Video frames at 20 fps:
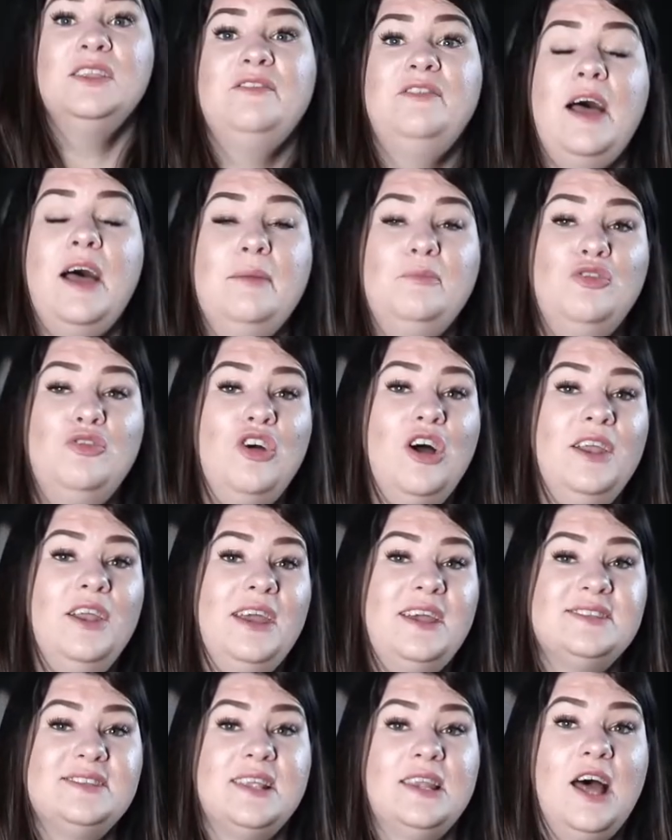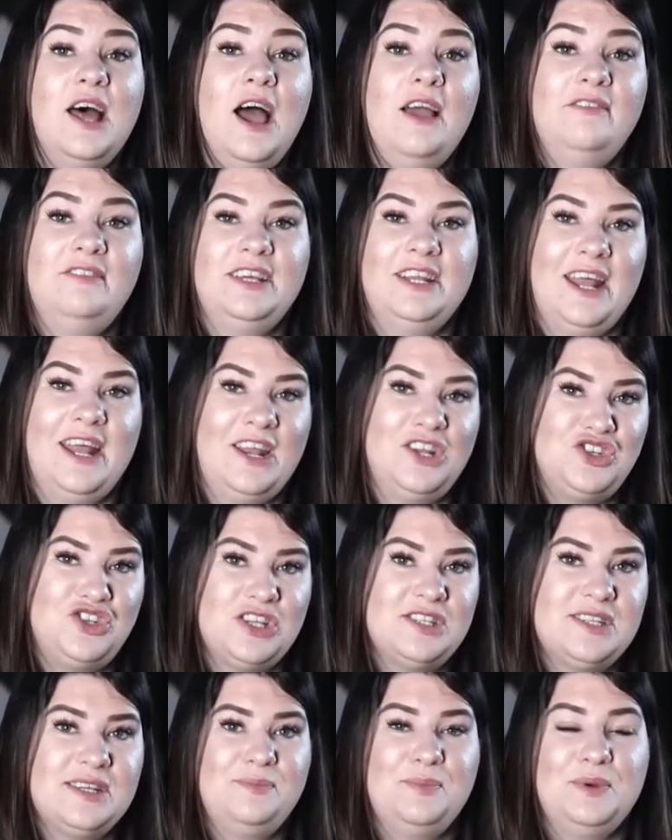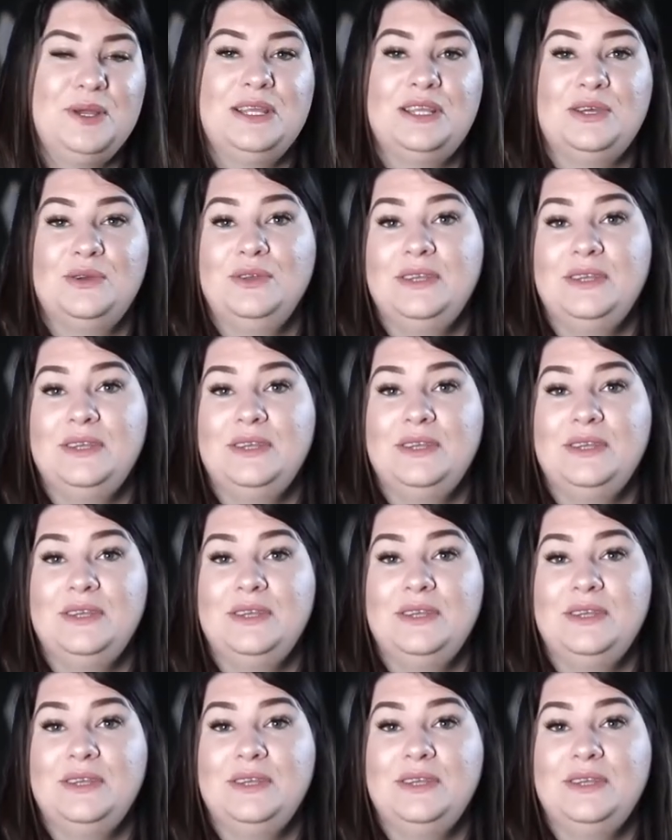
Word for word: The Weimaraner is a lively and energetic breed who